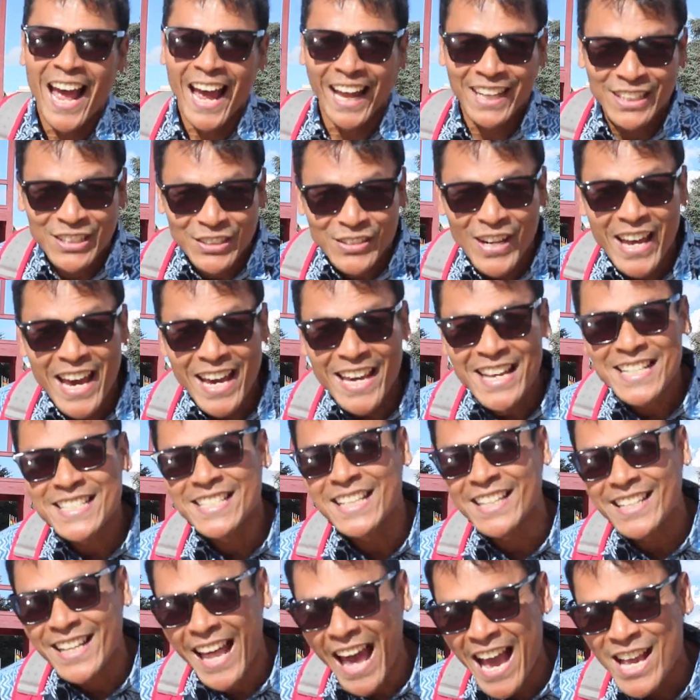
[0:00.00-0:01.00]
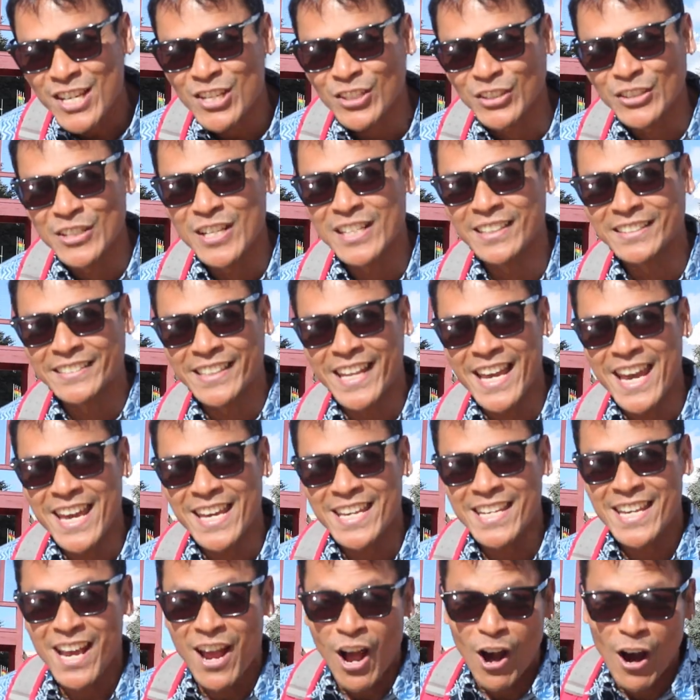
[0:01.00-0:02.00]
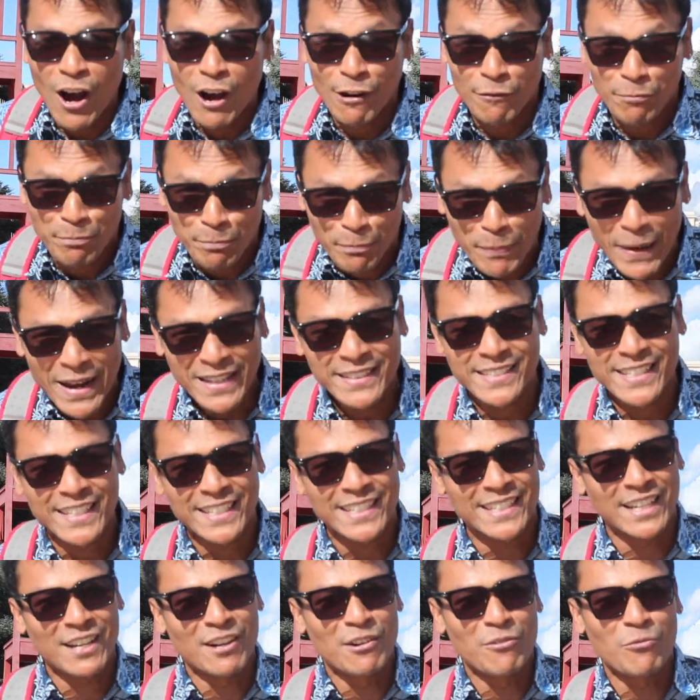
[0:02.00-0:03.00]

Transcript: And today is the National Day of Batik,